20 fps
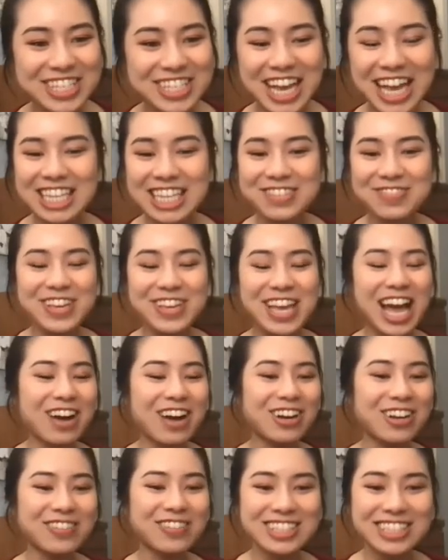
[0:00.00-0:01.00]
asked me how
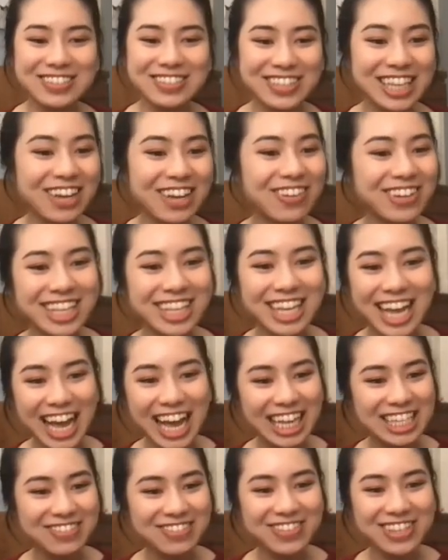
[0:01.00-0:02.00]
I'm doing. Like when they
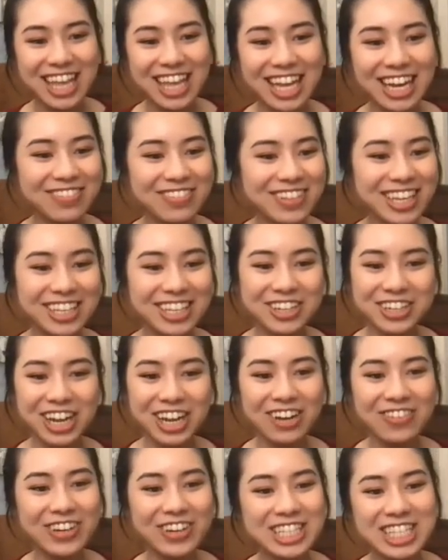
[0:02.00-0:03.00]
ask me that, I'm like, you're
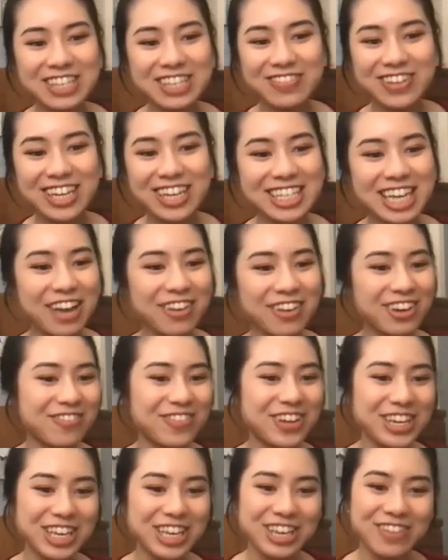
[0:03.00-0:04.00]
not wasting my time. You're
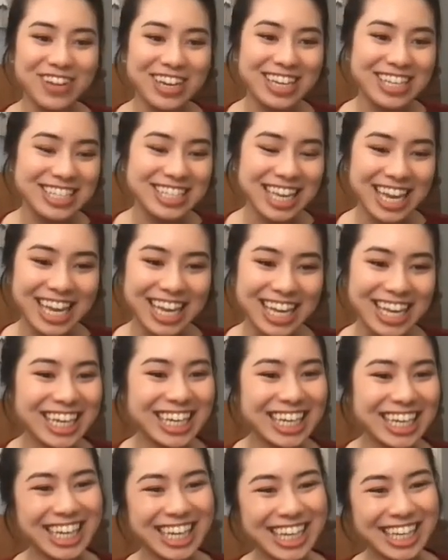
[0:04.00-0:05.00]
making my day.
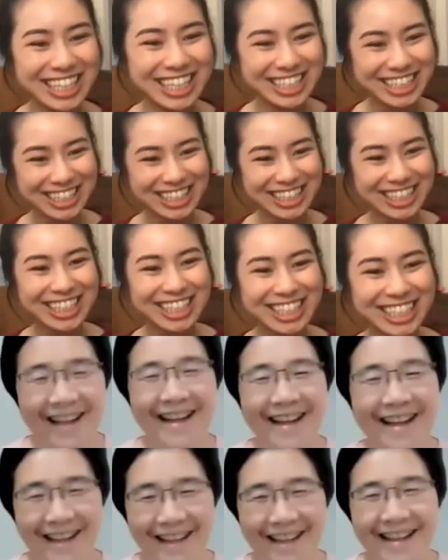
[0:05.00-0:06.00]

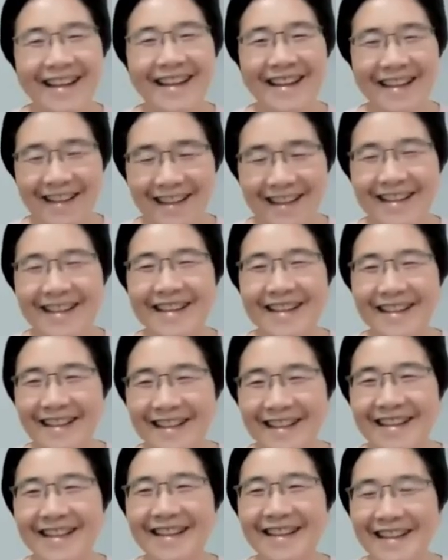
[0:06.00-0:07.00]
That
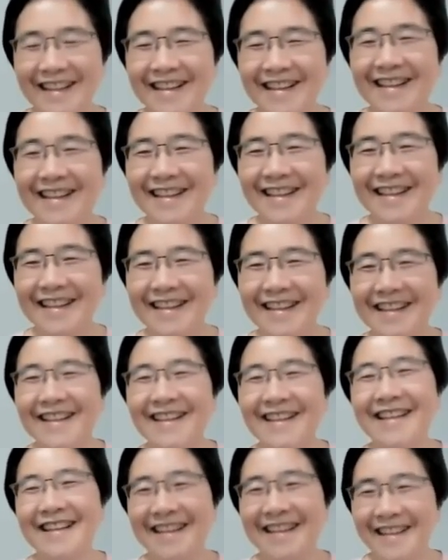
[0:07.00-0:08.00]
makes me happy. But
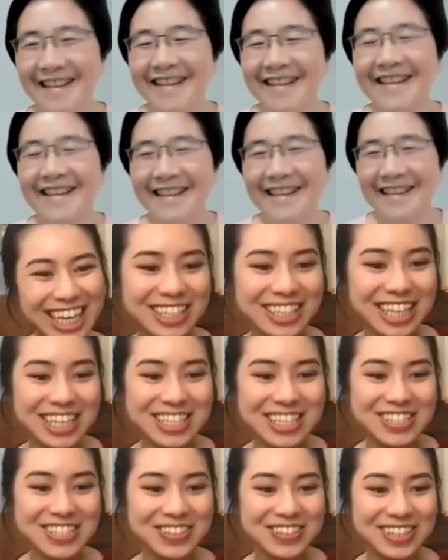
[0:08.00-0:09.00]
thanks for sharing
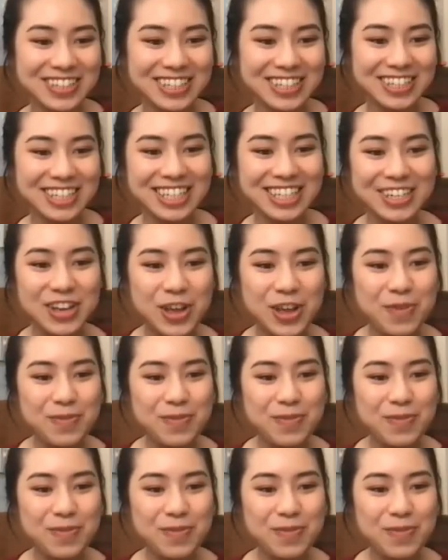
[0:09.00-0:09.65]
that story.